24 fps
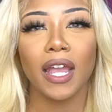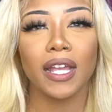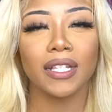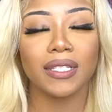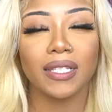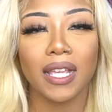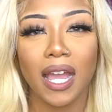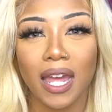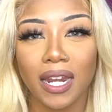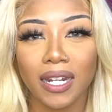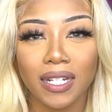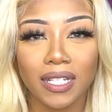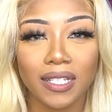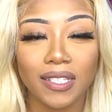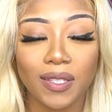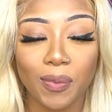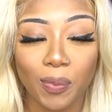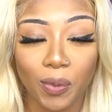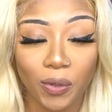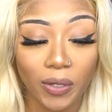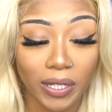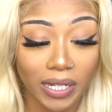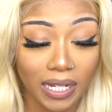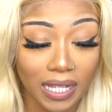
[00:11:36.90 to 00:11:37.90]
It's kind of
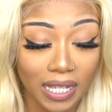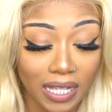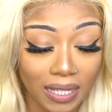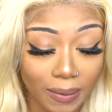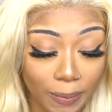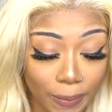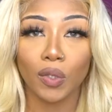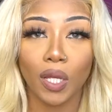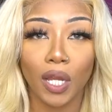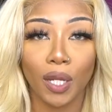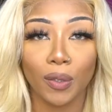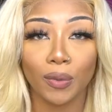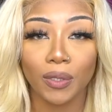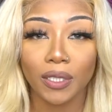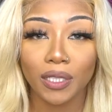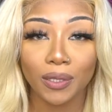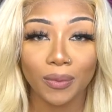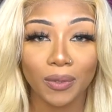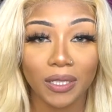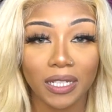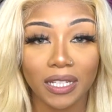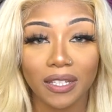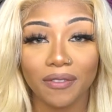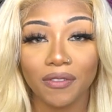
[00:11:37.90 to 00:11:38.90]
disappointing. I really
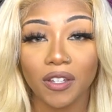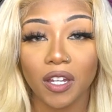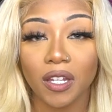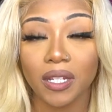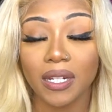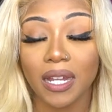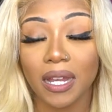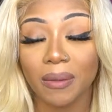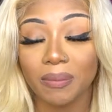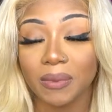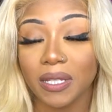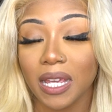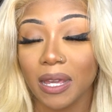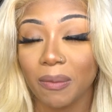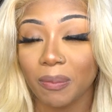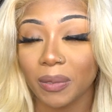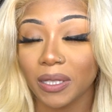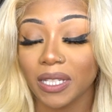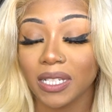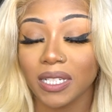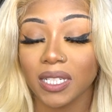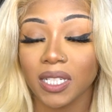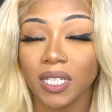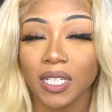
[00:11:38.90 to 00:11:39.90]
want to give y'all an update,
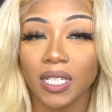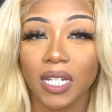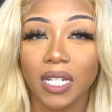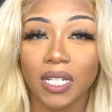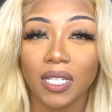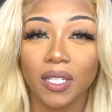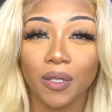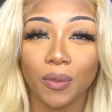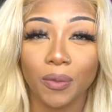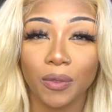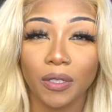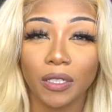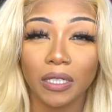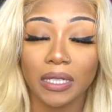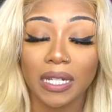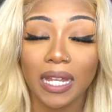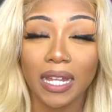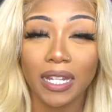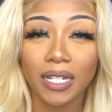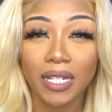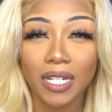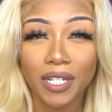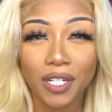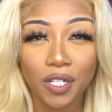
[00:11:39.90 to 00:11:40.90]
but this is just a re
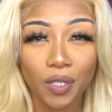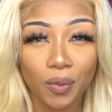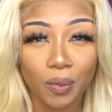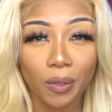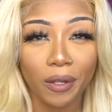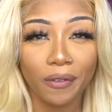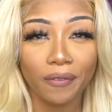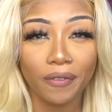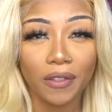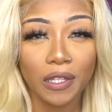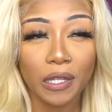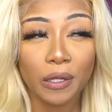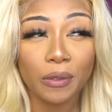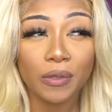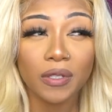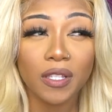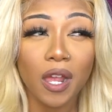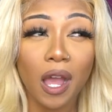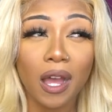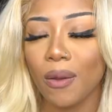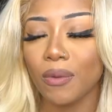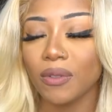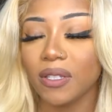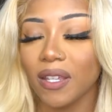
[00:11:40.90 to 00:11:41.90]
initial review.
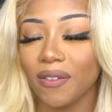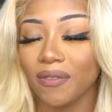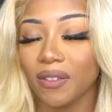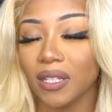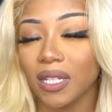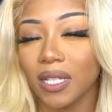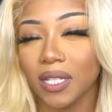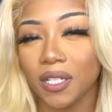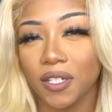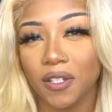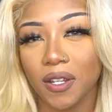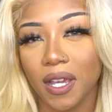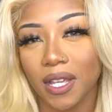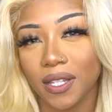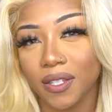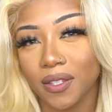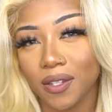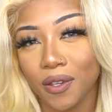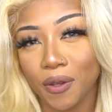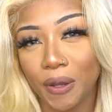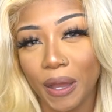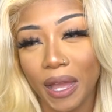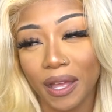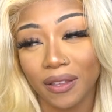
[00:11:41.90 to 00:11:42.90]
So I will definitely let you guys
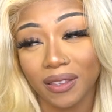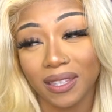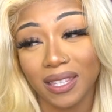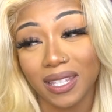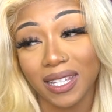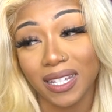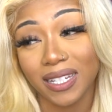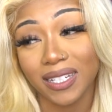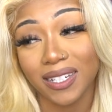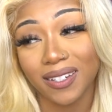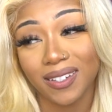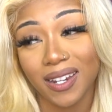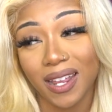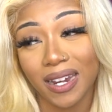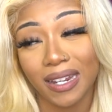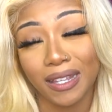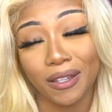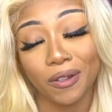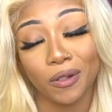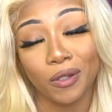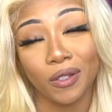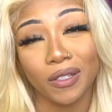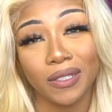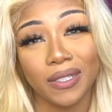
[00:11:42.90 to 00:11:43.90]
know how the
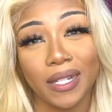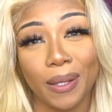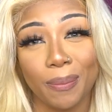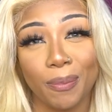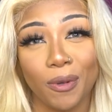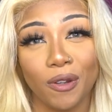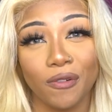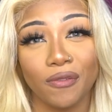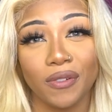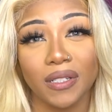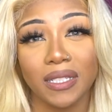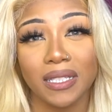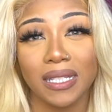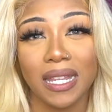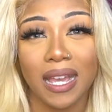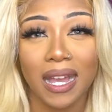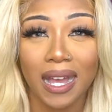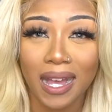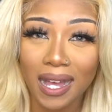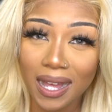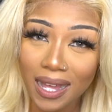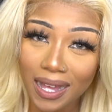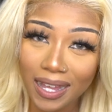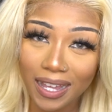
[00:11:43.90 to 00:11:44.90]
shedding holds up over
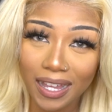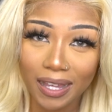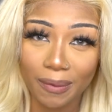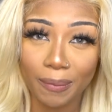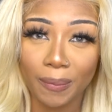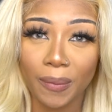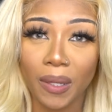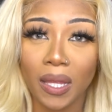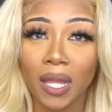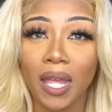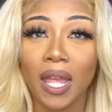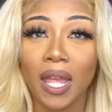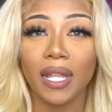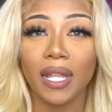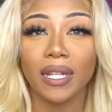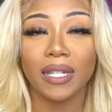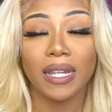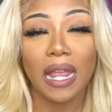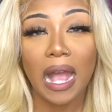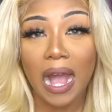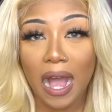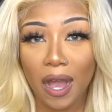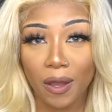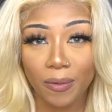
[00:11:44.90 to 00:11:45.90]
time.
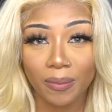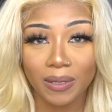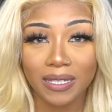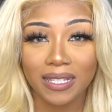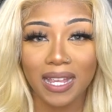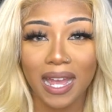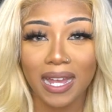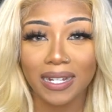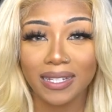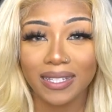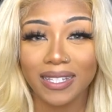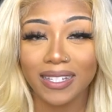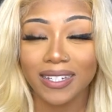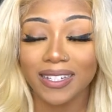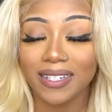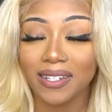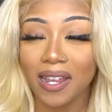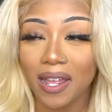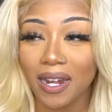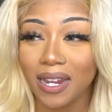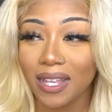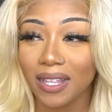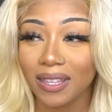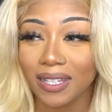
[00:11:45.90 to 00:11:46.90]
Now, besides the
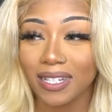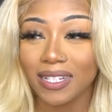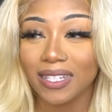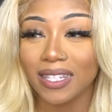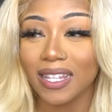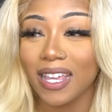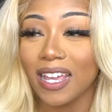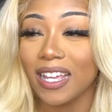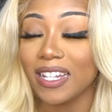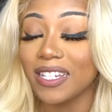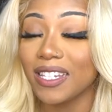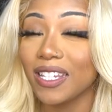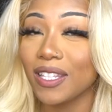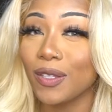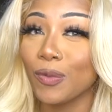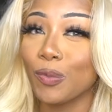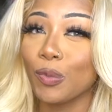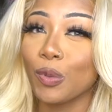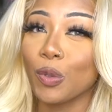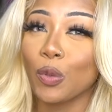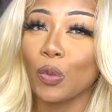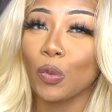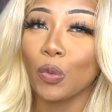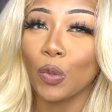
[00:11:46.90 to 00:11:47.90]
shedding, let's get into the
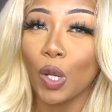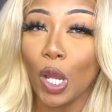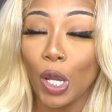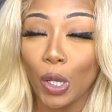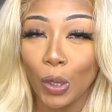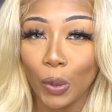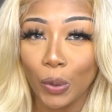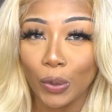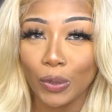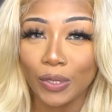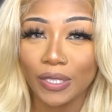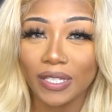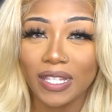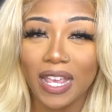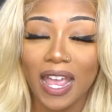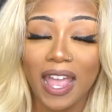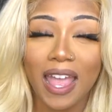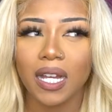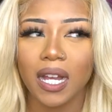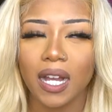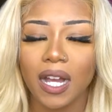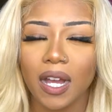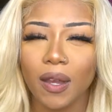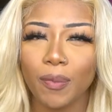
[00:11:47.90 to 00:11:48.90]
pros.
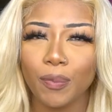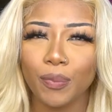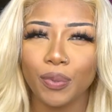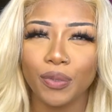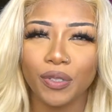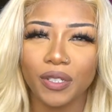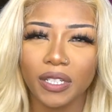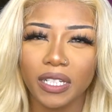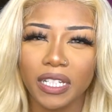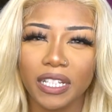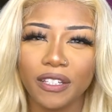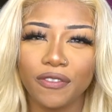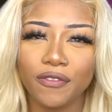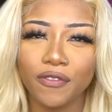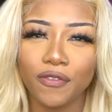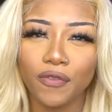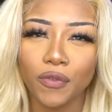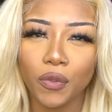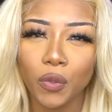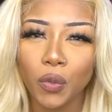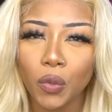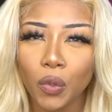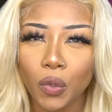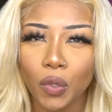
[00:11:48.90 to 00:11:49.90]
Come pretty
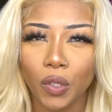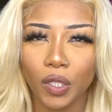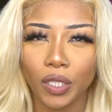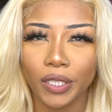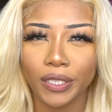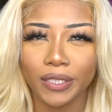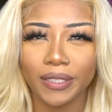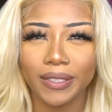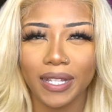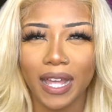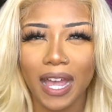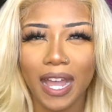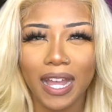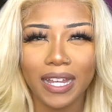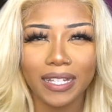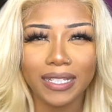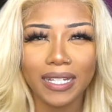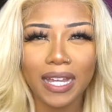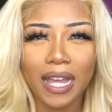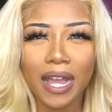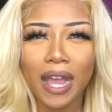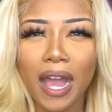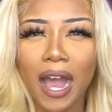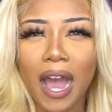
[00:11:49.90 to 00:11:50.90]
full.
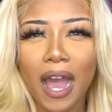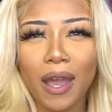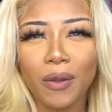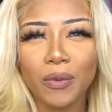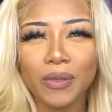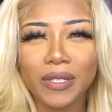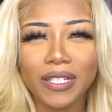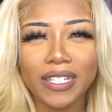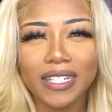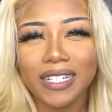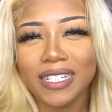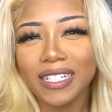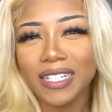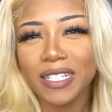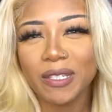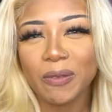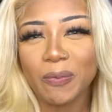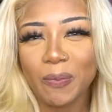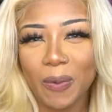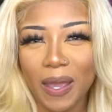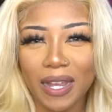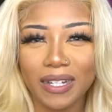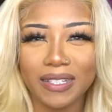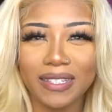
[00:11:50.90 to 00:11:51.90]
Like, I wasn't
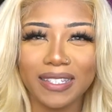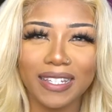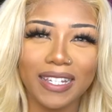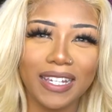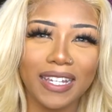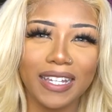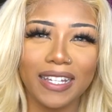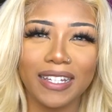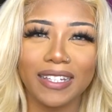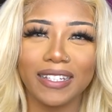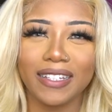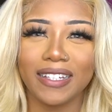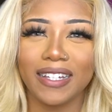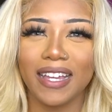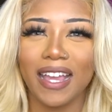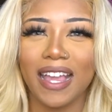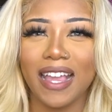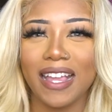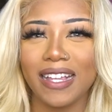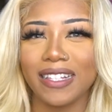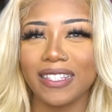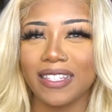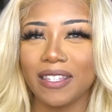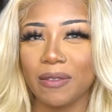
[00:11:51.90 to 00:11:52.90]
expecting
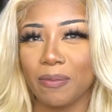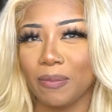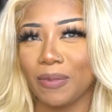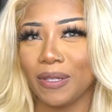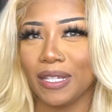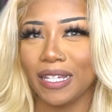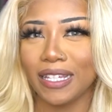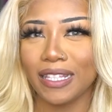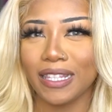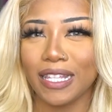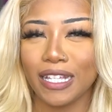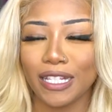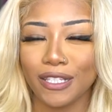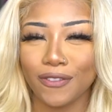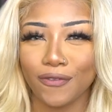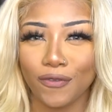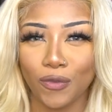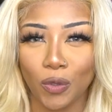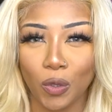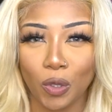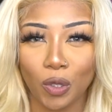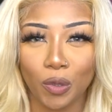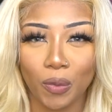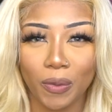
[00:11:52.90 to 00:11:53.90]
it to be this
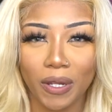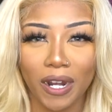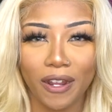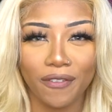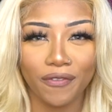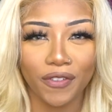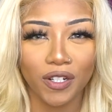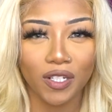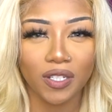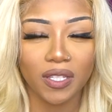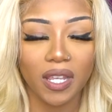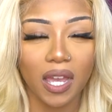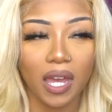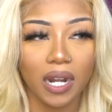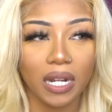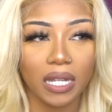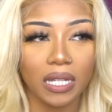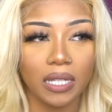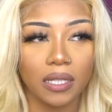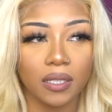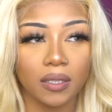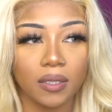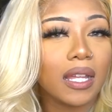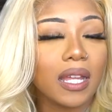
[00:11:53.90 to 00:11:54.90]
full when I first got
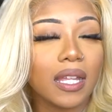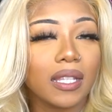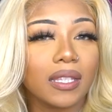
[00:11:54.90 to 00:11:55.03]
it.